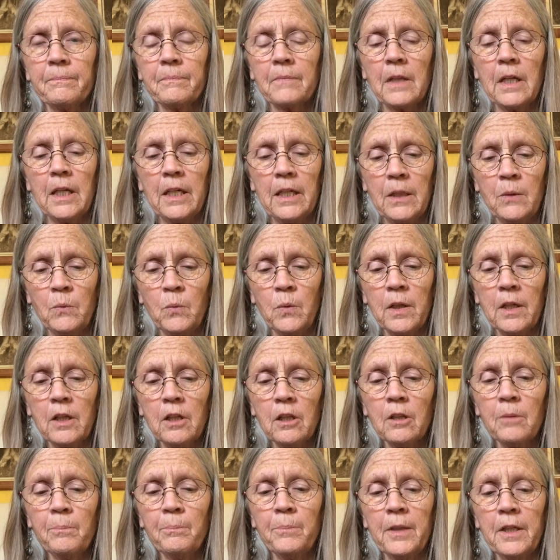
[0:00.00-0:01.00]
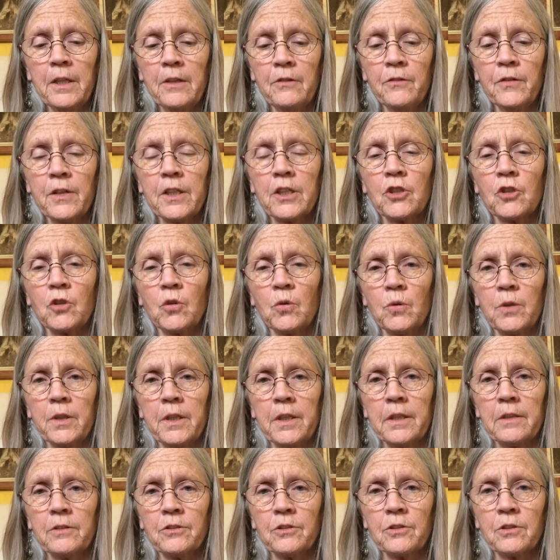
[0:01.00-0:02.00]
He will be
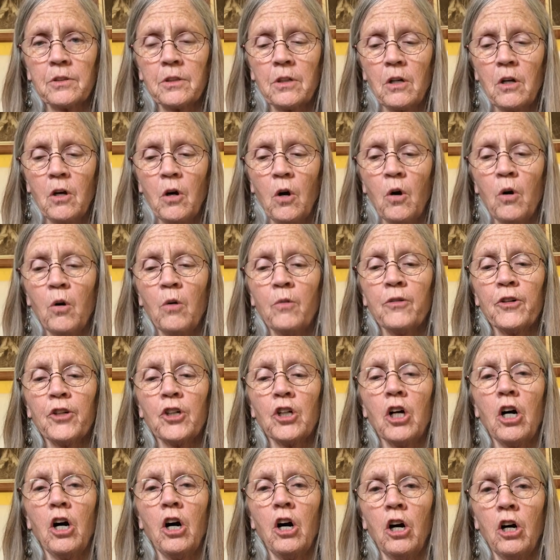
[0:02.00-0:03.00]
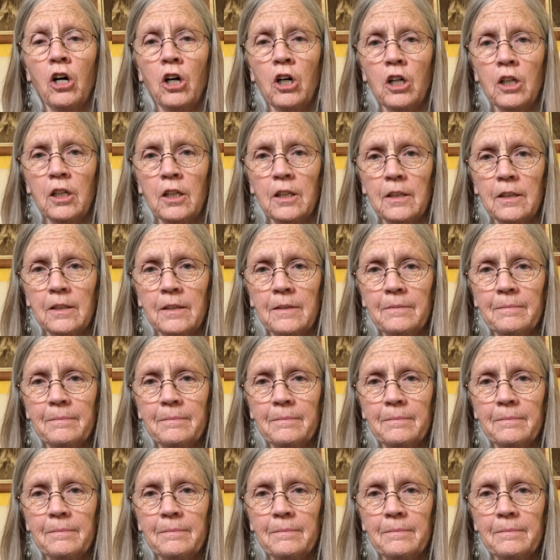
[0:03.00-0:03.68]
victorious over all."